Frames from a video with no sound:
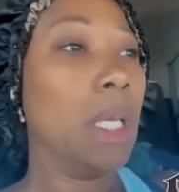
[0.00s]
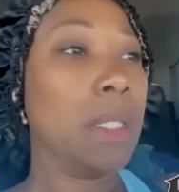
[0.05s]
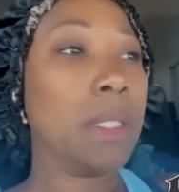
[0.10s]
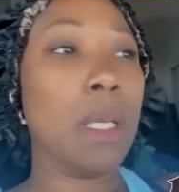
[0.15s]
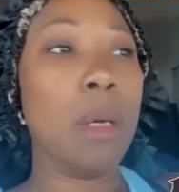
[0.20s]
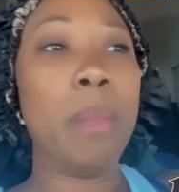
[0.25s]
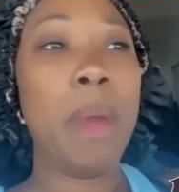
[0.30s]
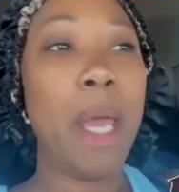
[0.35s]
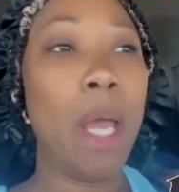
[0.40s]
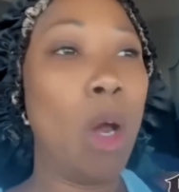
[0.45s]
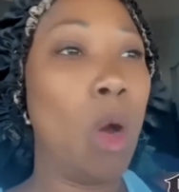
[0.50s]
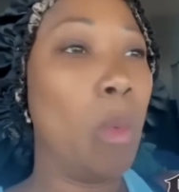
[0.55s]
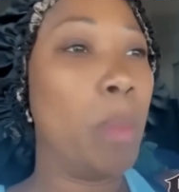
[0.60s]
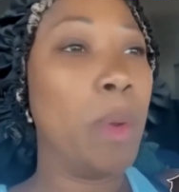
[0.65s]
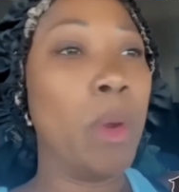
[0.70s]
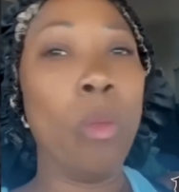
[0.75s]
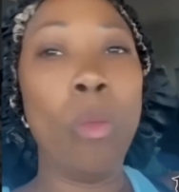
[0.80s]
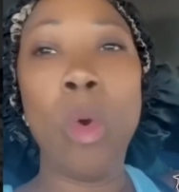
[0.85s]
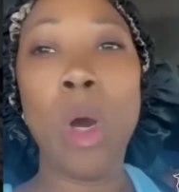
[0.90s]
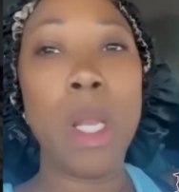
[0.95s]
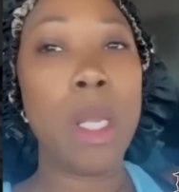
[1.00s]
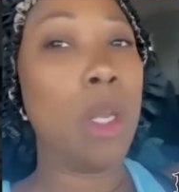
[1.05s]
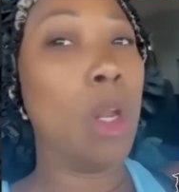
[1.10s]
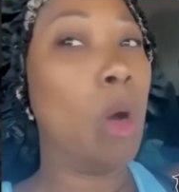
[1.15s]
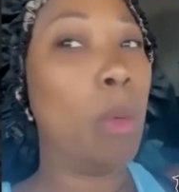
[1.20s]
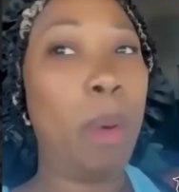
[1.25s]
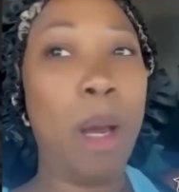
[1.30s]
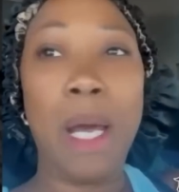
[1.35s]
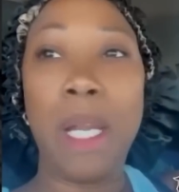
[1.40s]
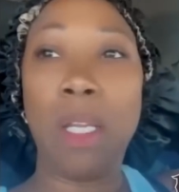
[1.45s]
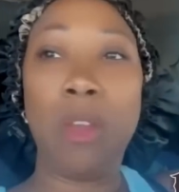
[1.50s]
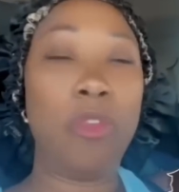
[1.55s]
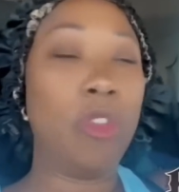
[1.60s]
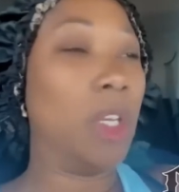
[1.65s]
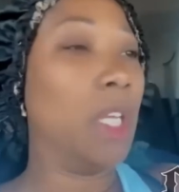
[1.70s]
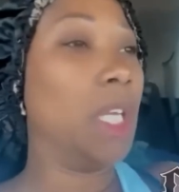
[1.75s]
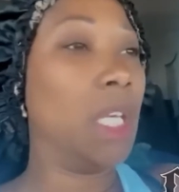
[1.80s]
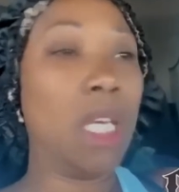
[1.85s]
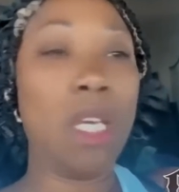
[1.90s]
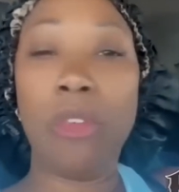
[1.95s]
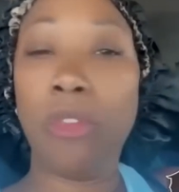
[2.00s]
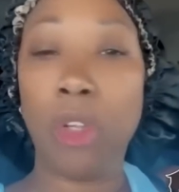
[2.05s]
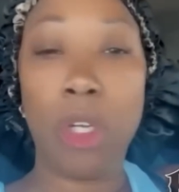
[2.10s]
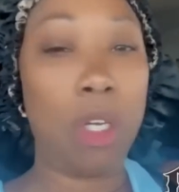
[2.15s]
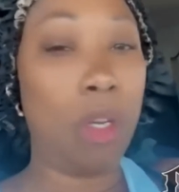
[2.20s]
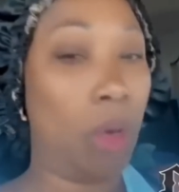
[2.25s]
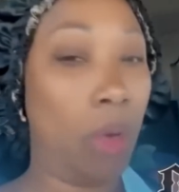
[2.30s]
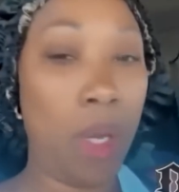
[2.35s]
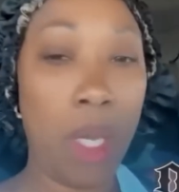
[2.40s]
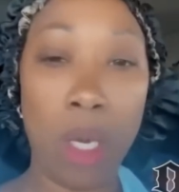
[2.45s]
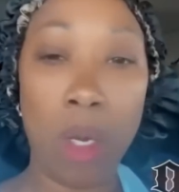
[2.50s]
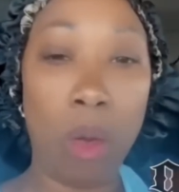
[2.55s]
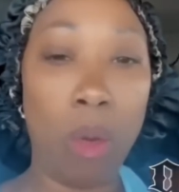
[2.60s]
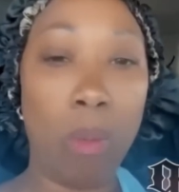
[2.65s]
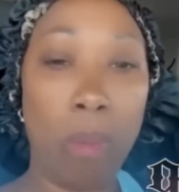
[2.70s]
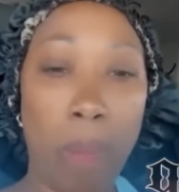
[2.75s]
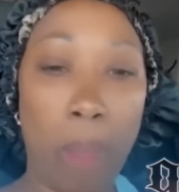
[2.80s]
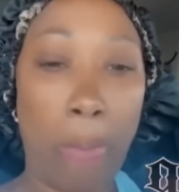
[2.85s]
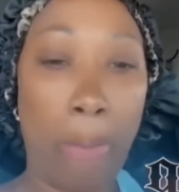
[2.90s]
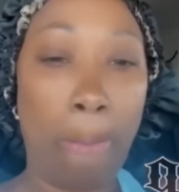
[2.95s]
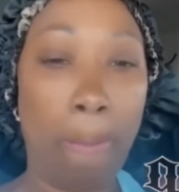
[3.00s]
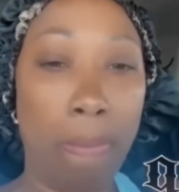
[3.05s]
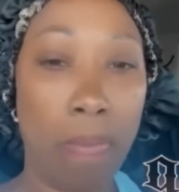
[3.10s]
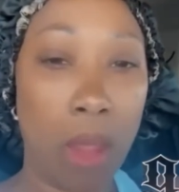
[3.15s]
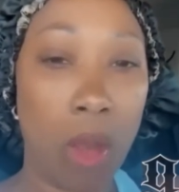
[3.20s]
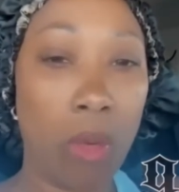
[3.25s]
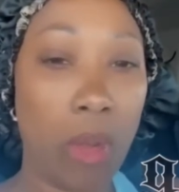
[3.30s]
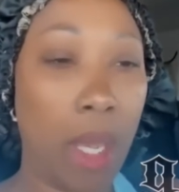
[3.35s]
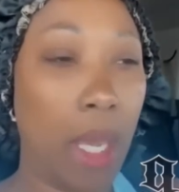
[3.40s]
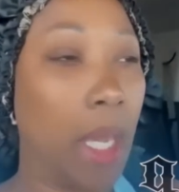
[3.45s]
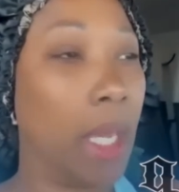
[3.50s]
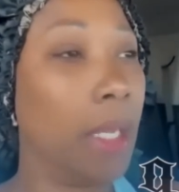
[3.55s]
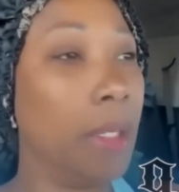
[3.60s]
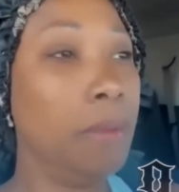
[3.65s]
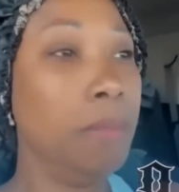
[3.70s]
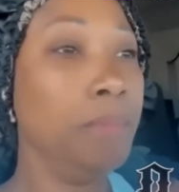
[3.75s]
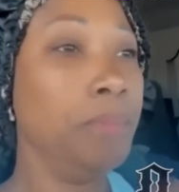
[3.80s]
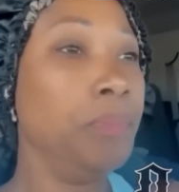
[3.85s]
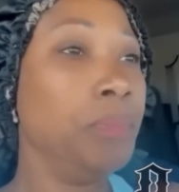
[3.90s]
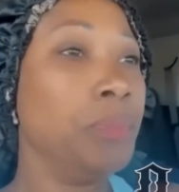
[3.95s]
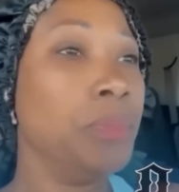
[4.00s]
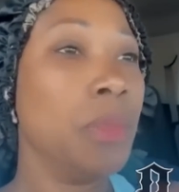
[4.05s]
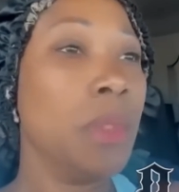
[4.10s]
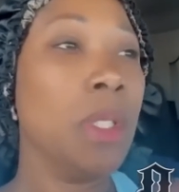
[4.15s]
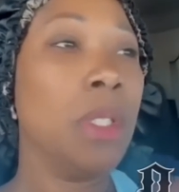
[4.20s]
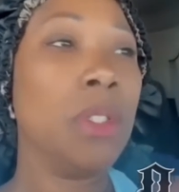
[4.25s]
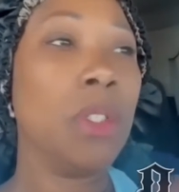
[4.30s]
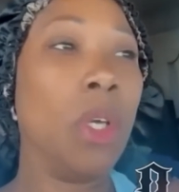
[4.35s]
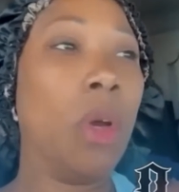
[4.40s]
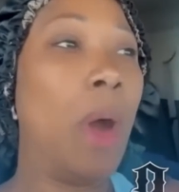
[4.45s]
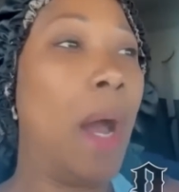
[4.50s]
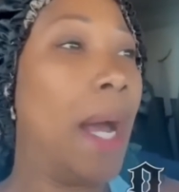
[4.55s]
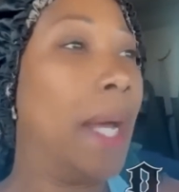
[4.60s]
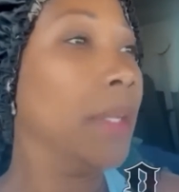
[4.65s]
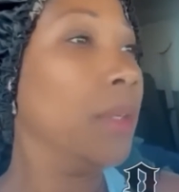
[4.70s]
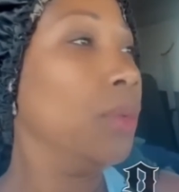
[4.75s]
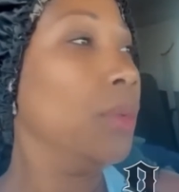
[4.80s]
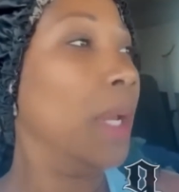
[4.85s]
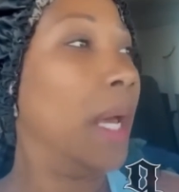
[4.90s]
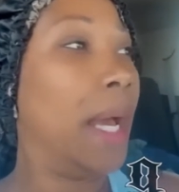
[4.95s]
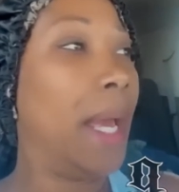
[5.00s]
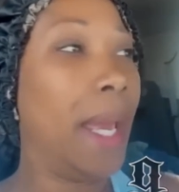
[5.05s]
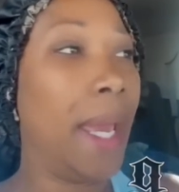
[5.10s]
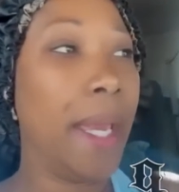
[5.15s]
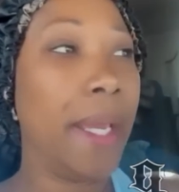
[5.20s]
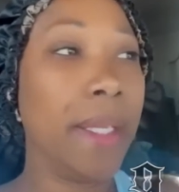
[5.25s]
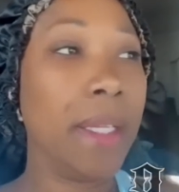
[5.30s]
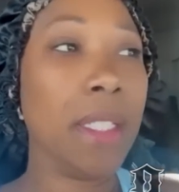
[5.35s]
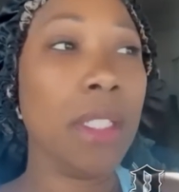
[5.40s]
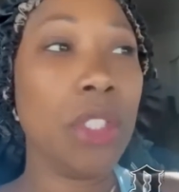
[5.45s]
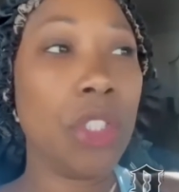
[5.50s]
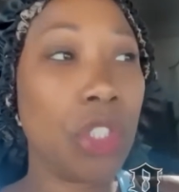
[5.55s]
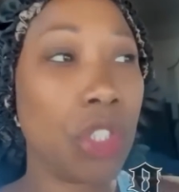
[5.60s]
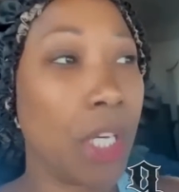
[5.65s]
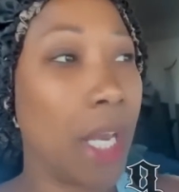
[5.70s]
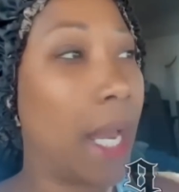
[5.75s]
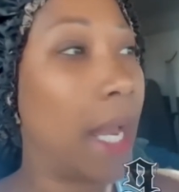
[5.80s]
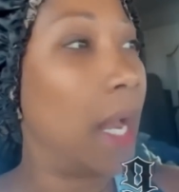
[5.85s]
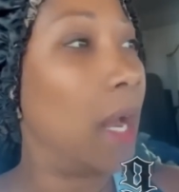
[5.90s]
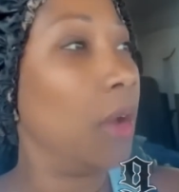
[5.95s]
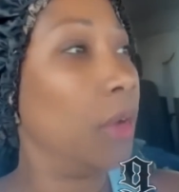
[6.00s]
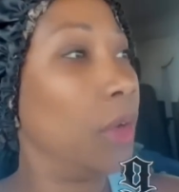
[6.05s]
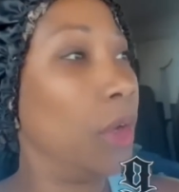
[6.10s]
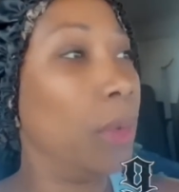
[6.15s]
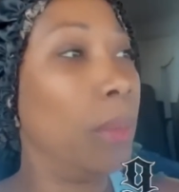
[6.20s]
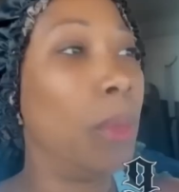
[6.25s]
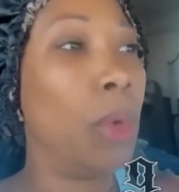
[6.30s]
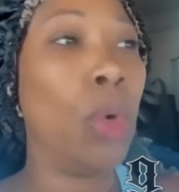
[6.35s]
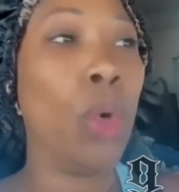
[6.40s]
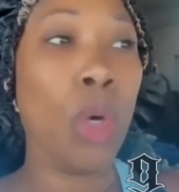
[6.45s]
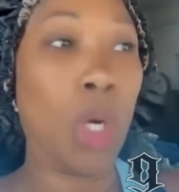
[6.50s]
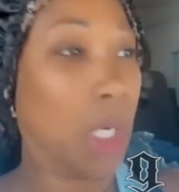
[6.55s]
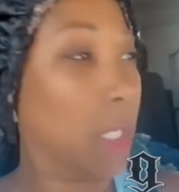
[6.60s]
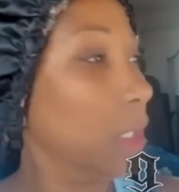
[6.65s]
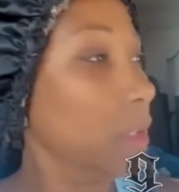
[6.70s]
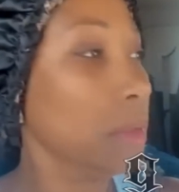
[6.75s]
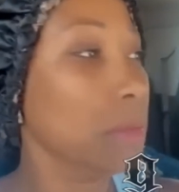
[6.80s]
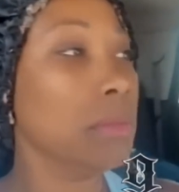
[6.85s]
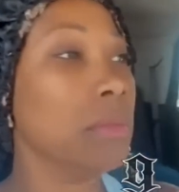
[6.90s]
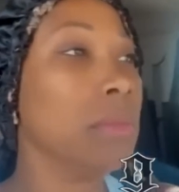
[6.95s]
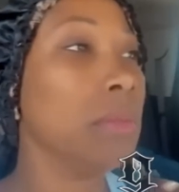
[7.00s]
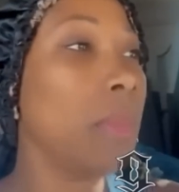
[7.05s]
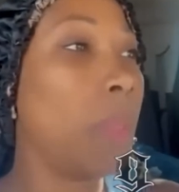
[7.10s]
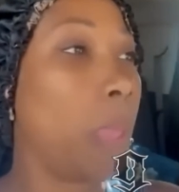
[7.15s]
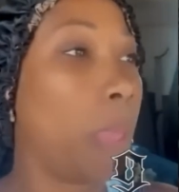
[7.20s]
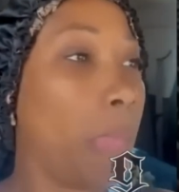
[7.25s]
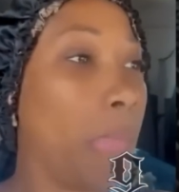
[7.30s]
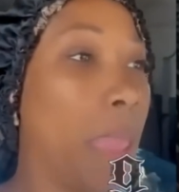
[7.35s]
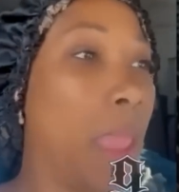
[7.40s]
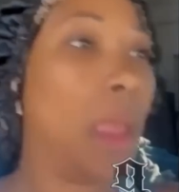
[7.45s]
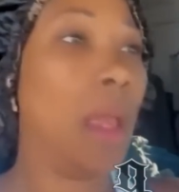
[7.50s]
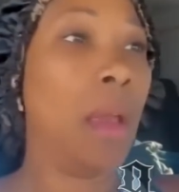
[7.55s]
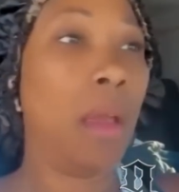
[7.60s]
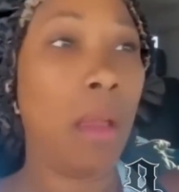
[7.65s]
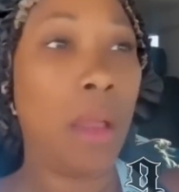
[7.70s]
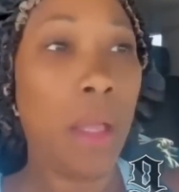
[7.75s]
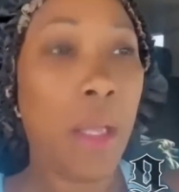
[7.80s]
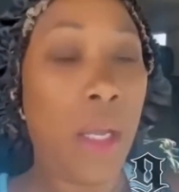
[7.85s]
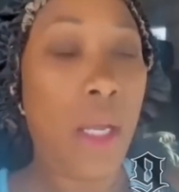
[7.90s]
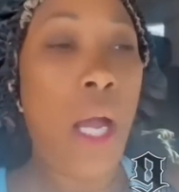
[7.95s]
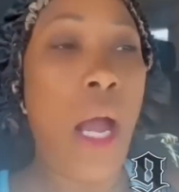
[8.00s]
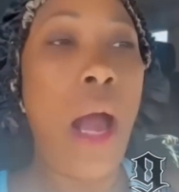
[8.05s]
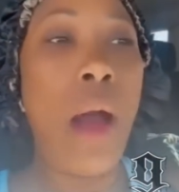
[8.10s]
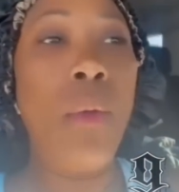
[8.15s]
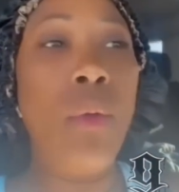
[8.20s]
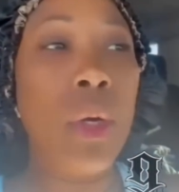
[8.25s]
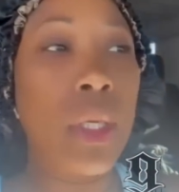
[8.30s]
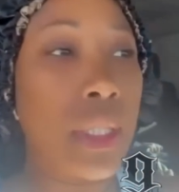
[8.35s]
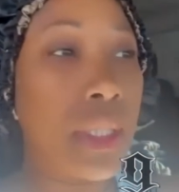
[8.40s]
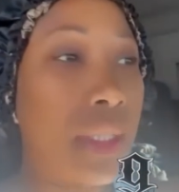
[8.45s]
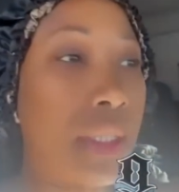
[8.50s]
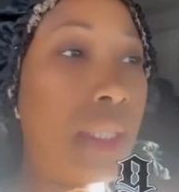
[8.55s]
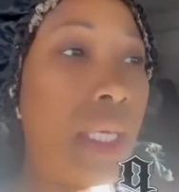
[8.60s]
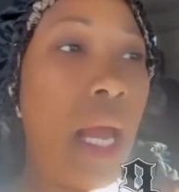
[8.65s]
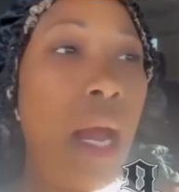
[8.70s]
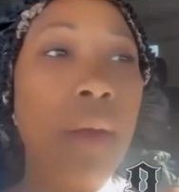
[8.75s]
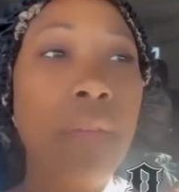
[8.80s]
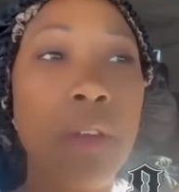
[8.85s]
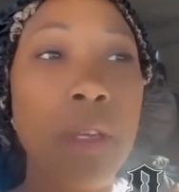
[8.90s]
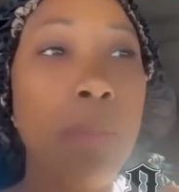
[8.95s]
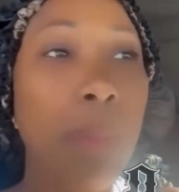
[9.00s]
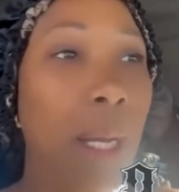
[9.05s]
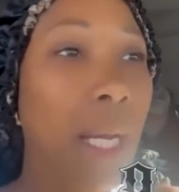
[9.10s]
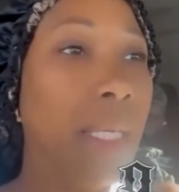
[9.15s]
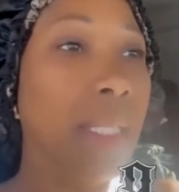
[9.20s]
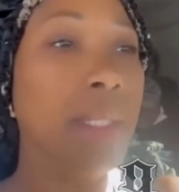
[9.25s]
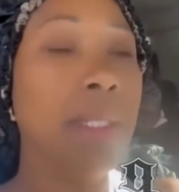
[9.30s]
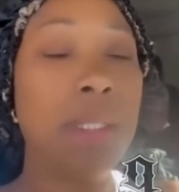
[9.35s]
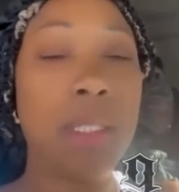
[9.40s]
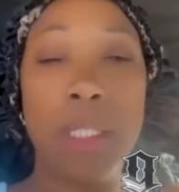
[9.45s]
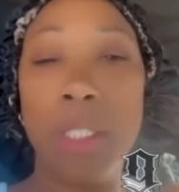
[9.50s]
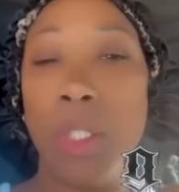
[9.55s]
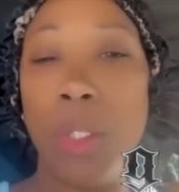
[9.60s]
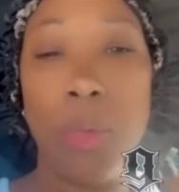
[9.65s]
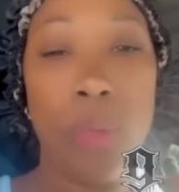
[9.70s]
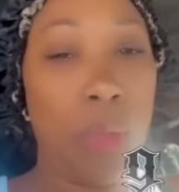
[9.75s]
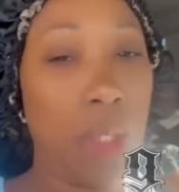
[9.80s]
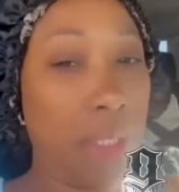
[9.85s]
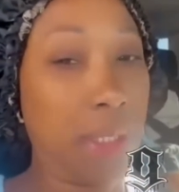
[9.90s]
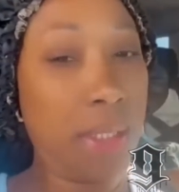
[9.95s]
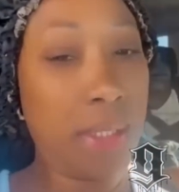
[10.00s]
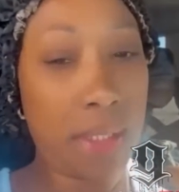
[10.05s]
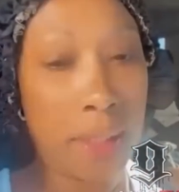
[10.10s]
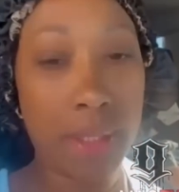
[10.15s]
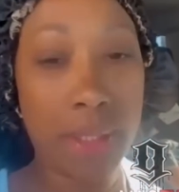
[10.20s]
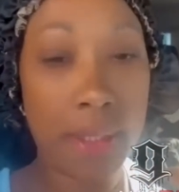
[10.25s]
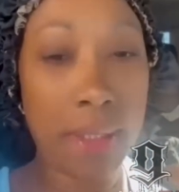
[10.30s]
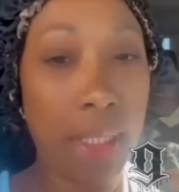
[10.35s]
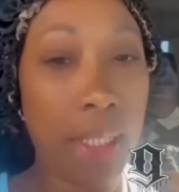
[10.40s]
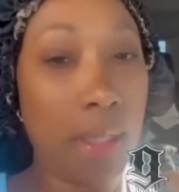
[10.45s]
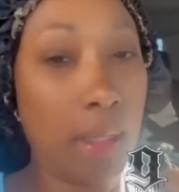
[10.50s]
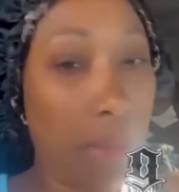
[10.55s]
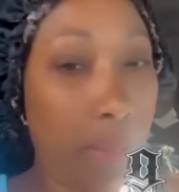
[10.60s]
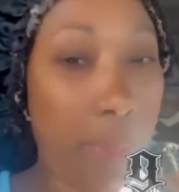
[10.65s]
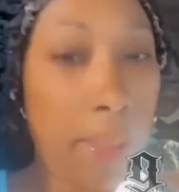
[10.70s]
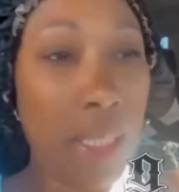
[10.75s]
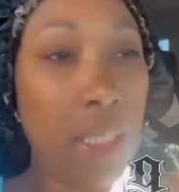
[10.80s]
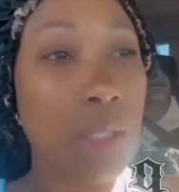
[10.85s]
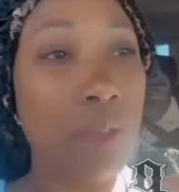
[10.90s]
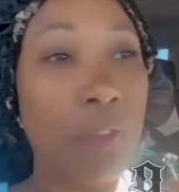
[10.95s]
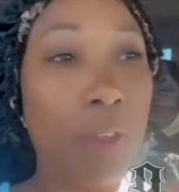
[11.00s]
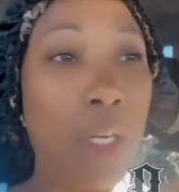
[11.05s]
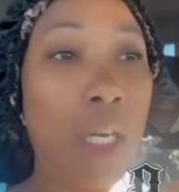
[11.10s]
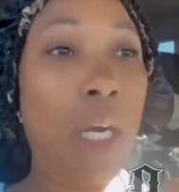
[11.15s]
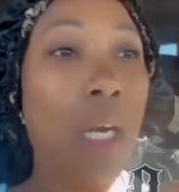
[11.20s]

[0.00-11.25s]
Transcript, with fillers: some help and wasn't nobody finna give it no help. Mm-hmm. Okay? So I do this child no more. I want to see everybody still wants to see the best for